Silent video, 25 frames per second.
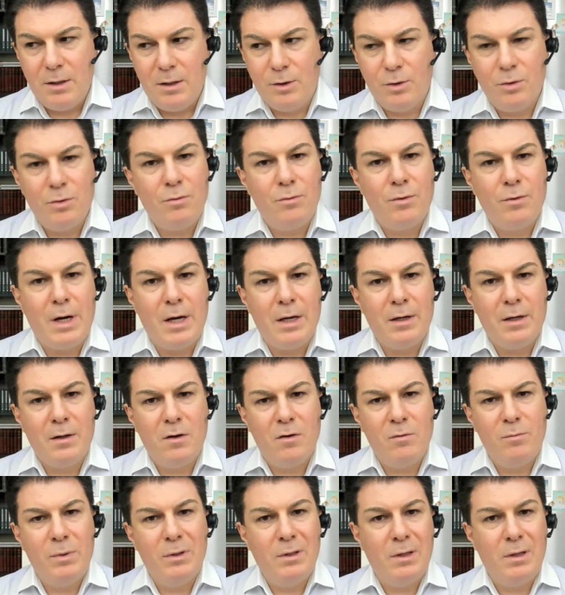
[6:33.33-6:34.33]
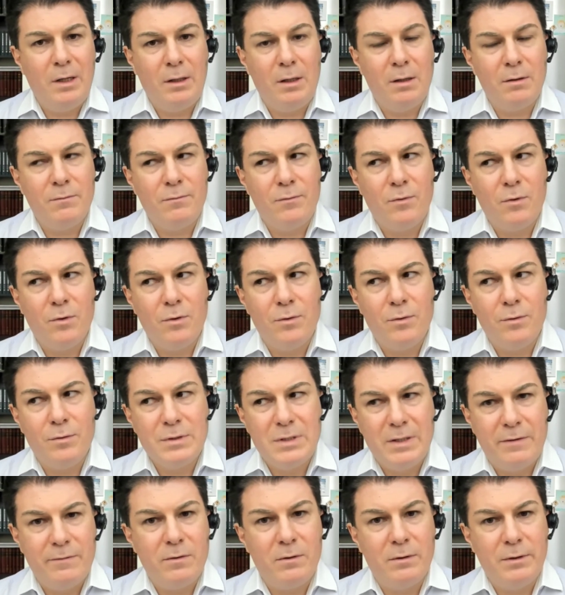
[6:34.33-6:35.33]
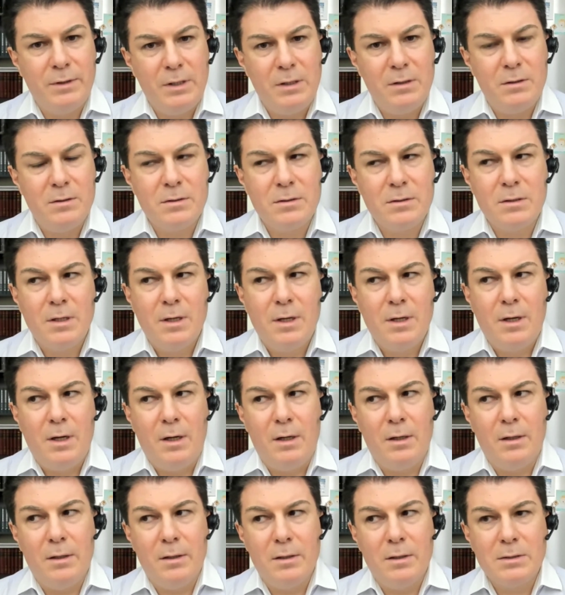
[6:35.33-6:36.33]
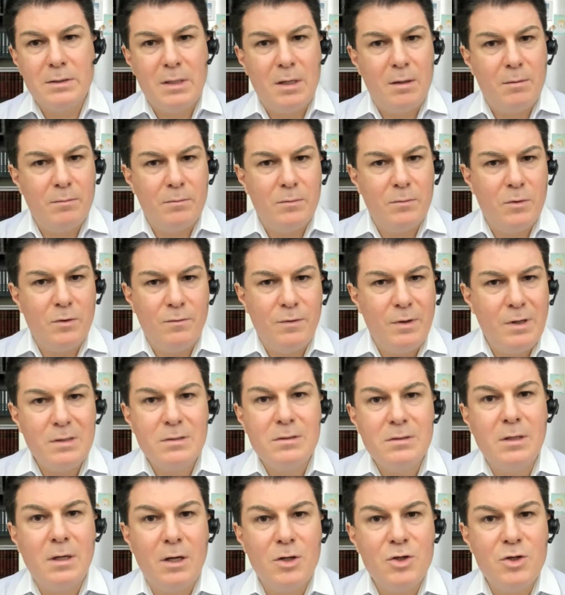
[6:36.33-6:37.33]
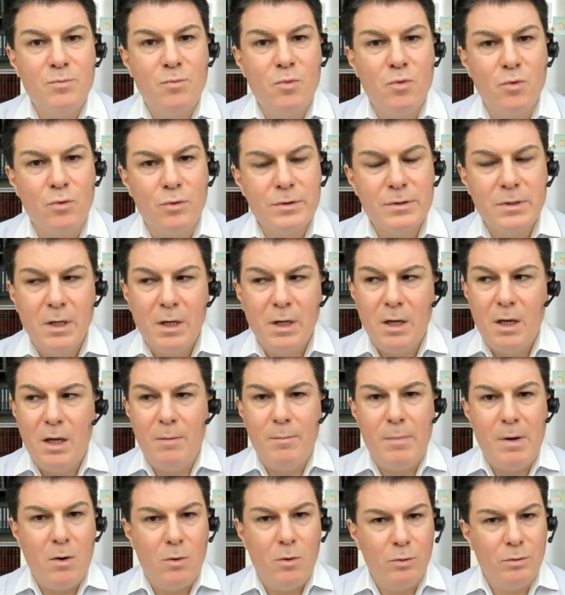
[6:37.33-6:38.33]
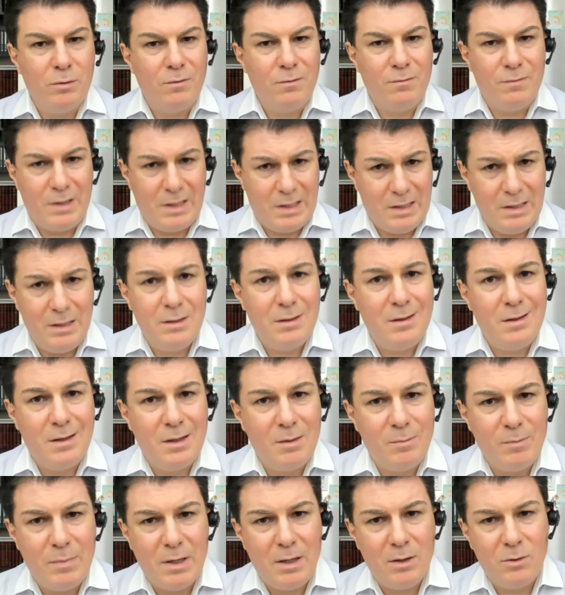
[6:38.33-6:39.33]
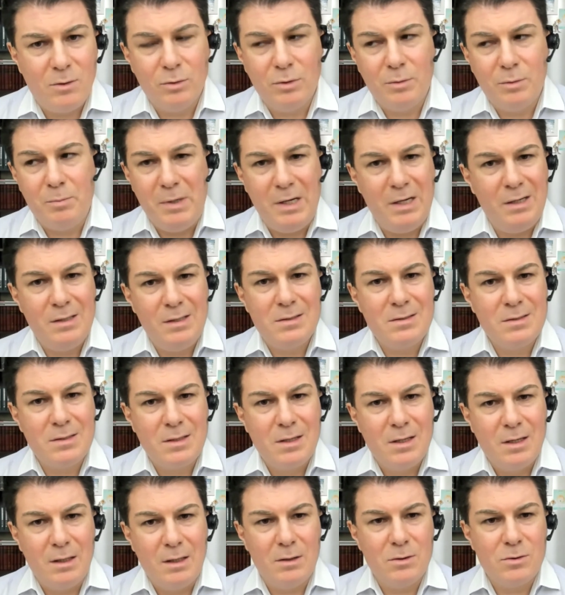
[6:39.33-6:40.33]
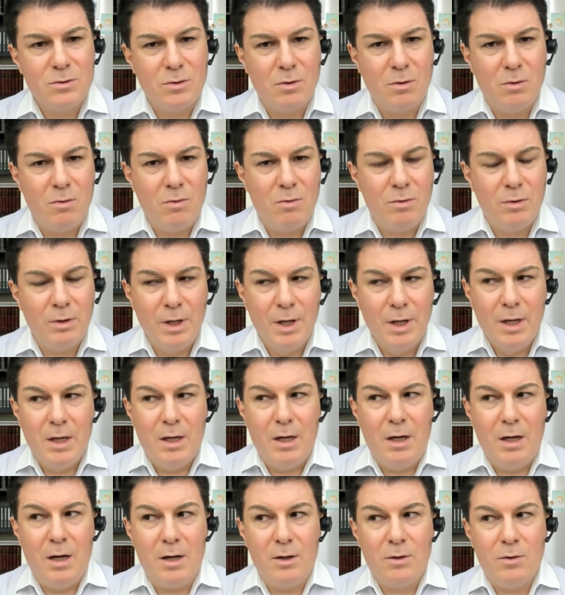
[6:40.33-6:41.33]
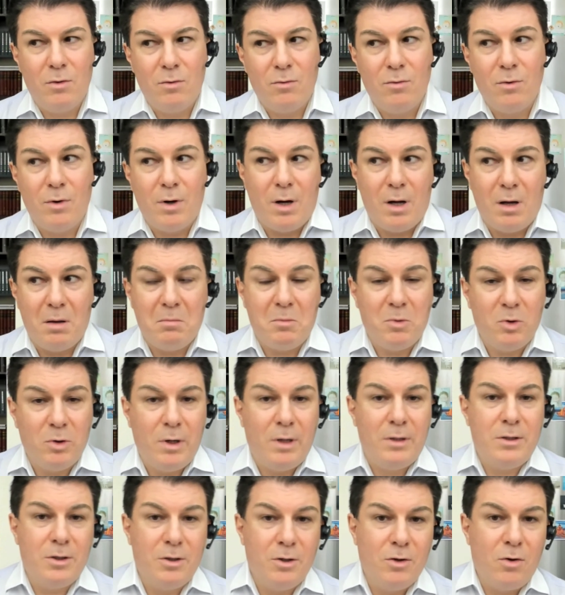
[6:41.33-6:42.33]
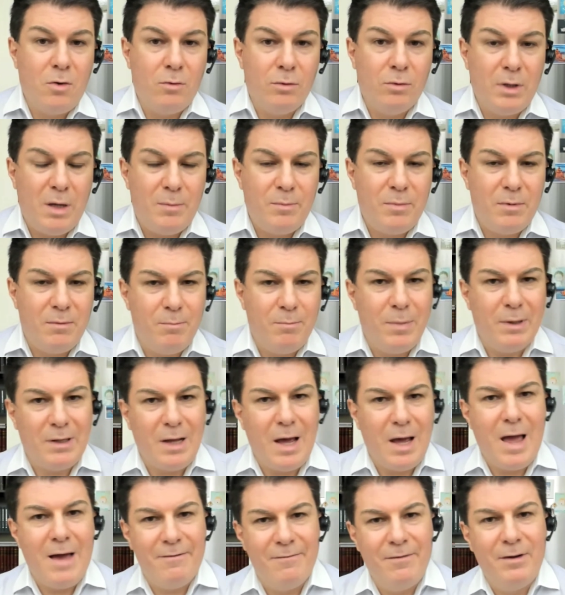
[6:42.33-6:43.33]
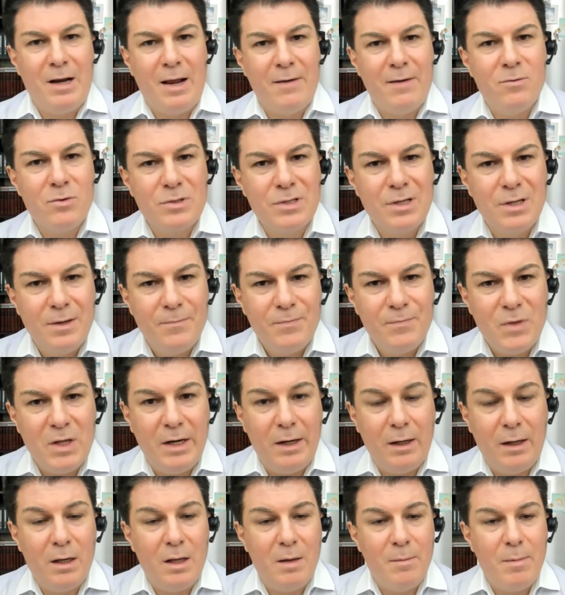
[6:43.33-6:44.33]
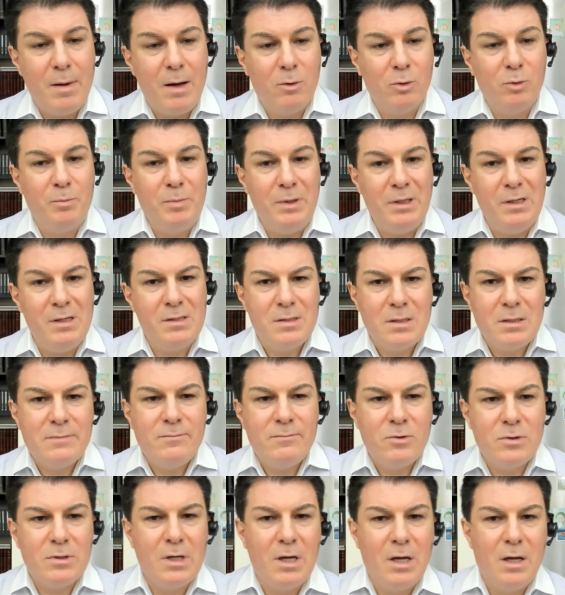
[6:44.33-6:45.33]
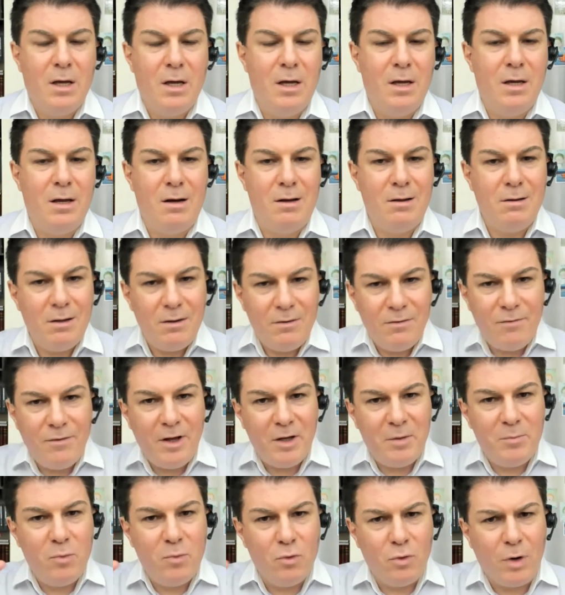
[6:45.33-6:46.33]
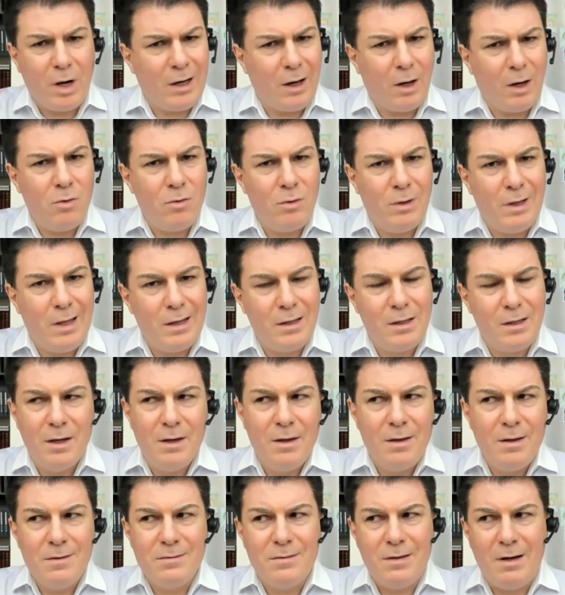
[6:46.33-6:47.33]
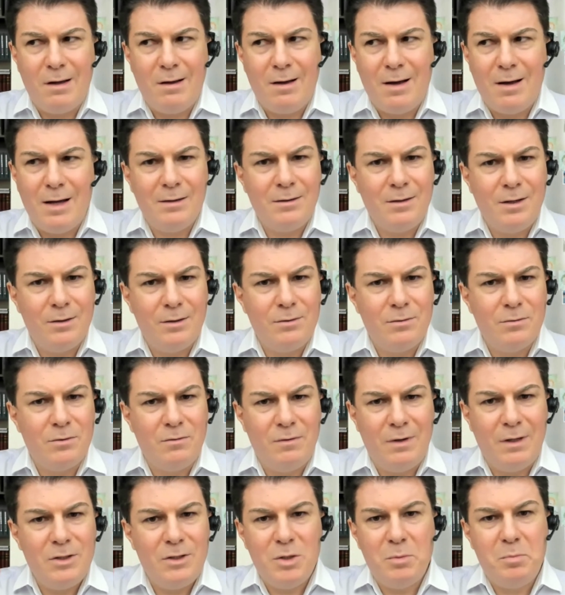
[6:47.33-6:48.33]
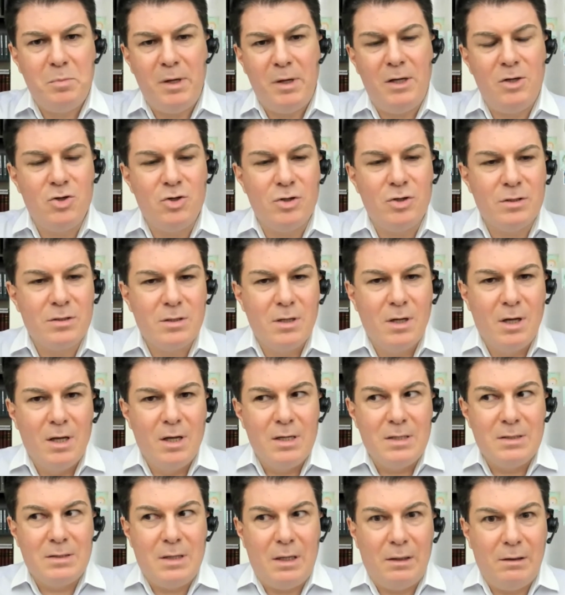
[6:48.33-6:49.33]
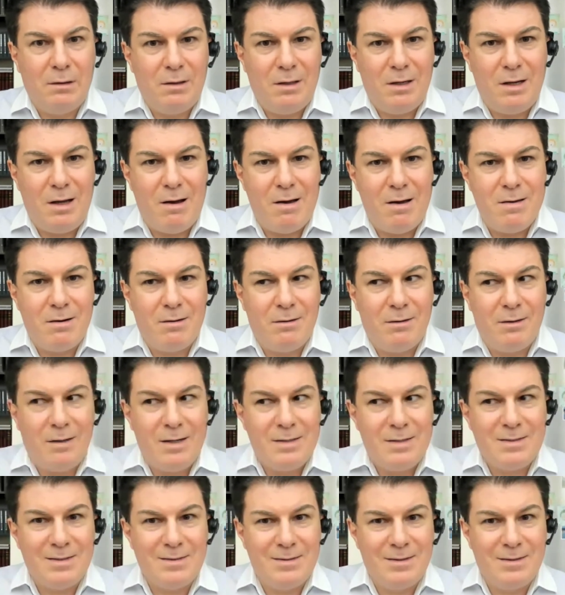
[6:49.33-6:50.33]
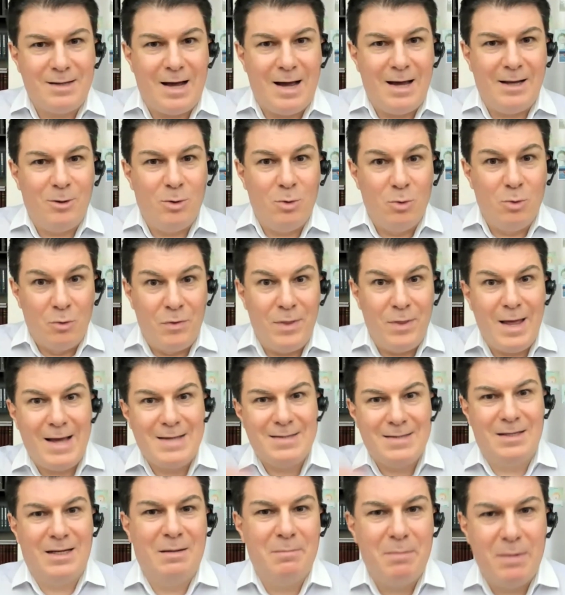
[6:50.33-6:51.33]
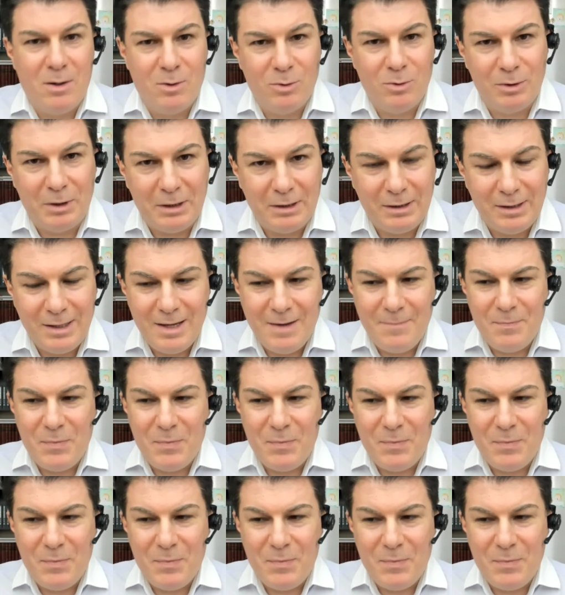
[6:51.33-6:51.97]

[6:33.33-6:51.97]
I have been reading for several years some very strange books about vagina, about penis, and so on. And I'm already grown up, but when I was reading about penis, this was a really fat book. I don't know, like 320 pages. Suddenly, I realized that I know nothing about it.